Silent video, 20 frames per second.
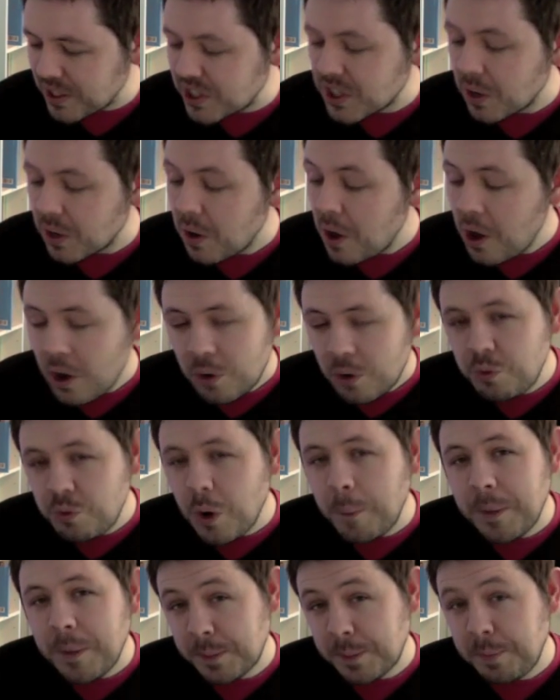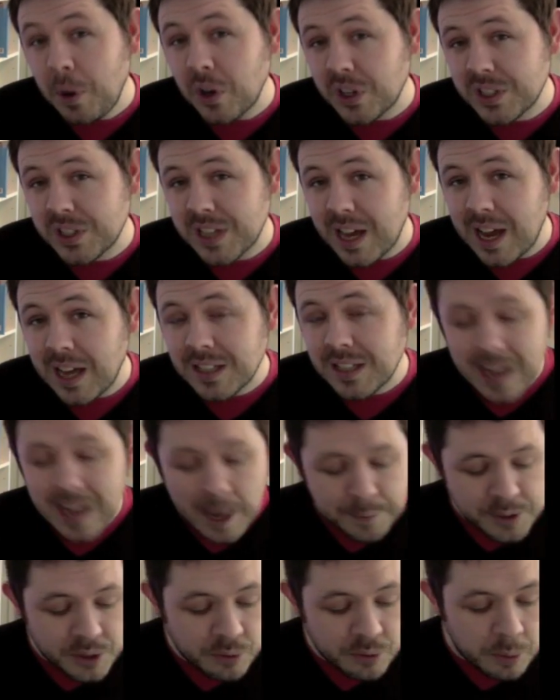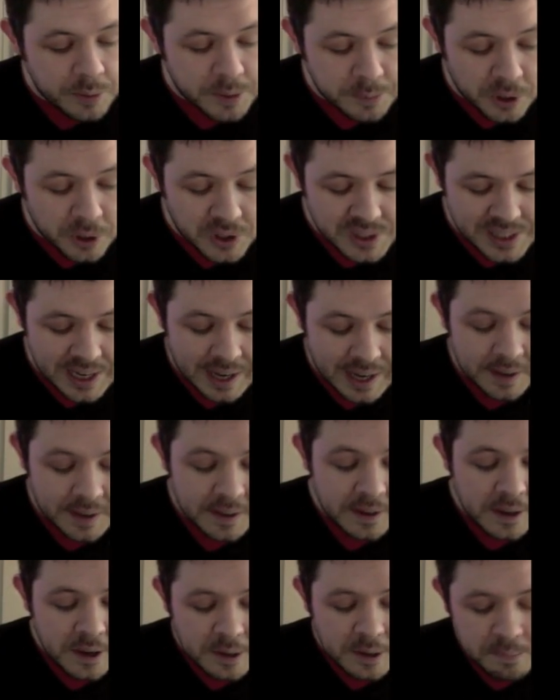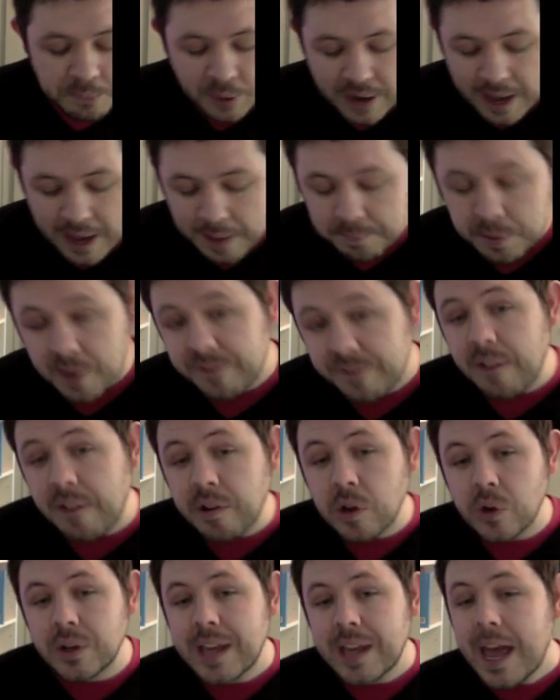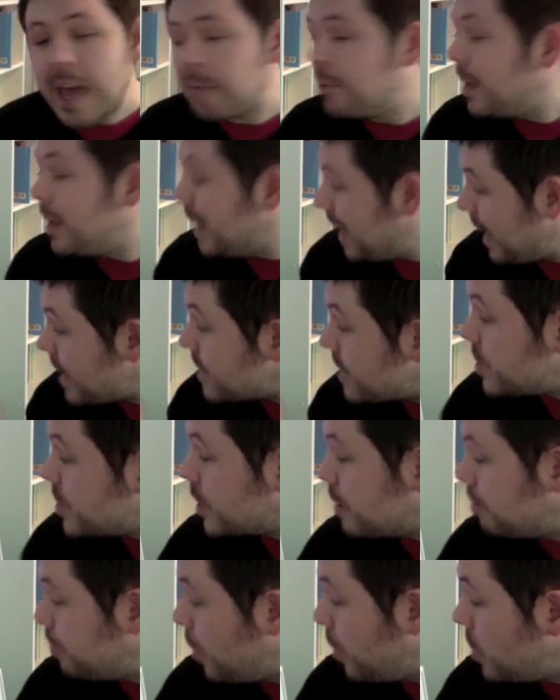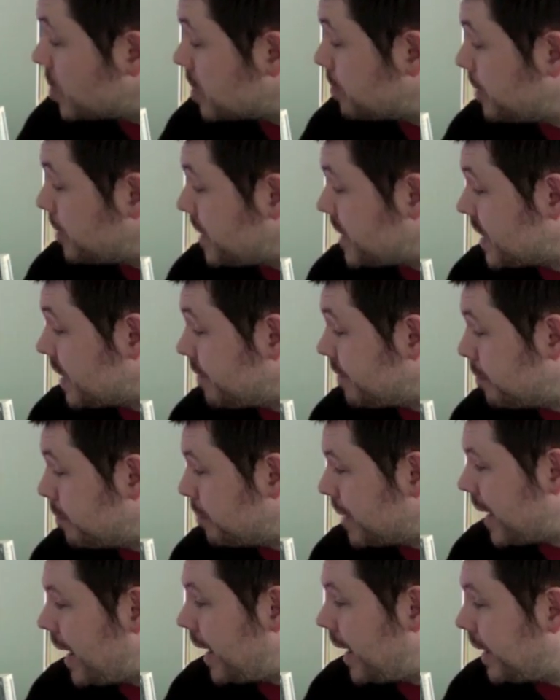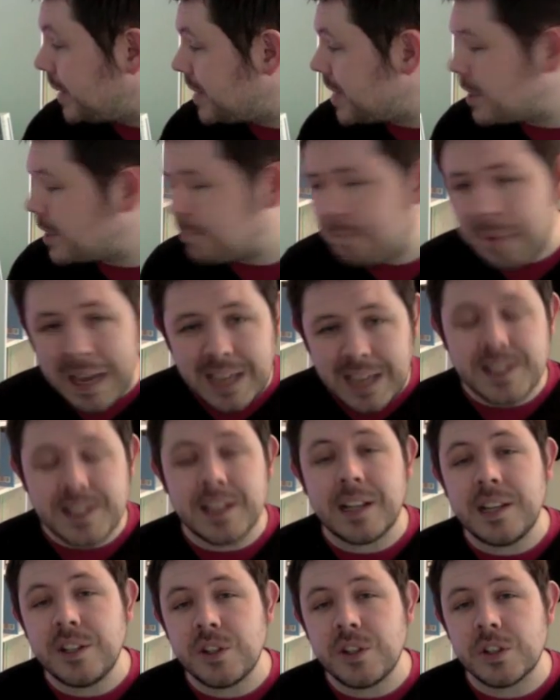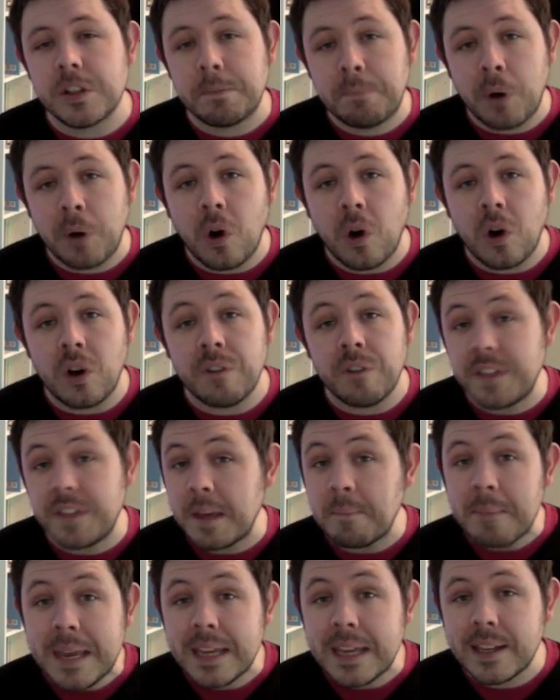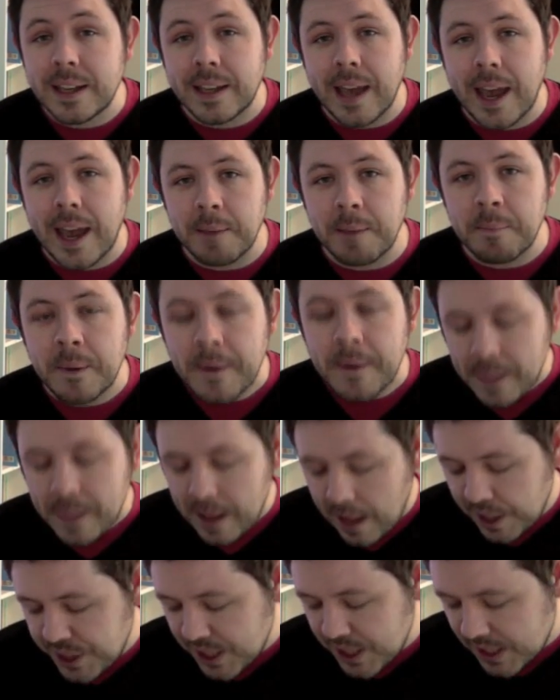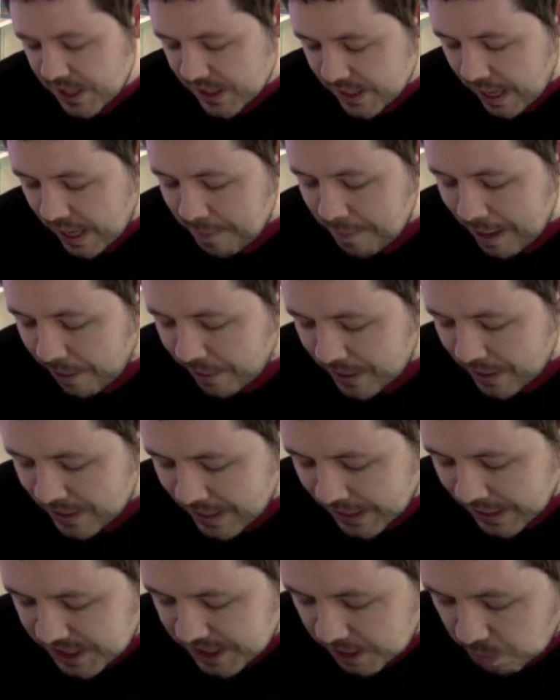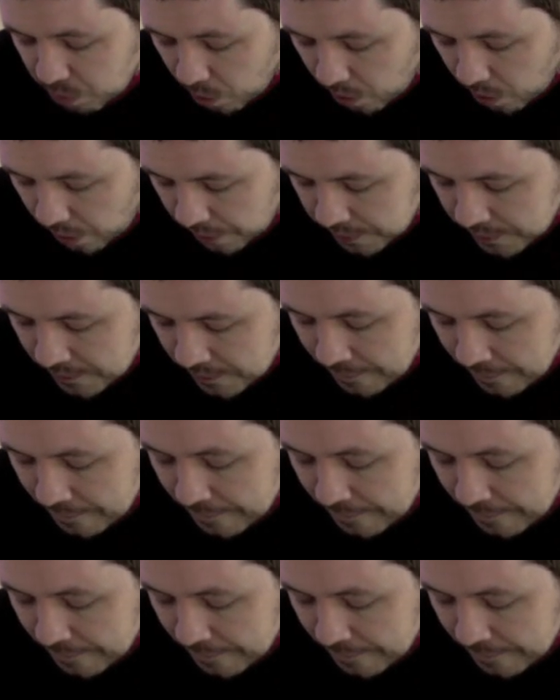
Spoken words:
So, rubbish box art. Absolute rubbish box art. But a very good game. And as you can possibly see from behind, it's basically just a port of the Amiga game. I think this came out in 91.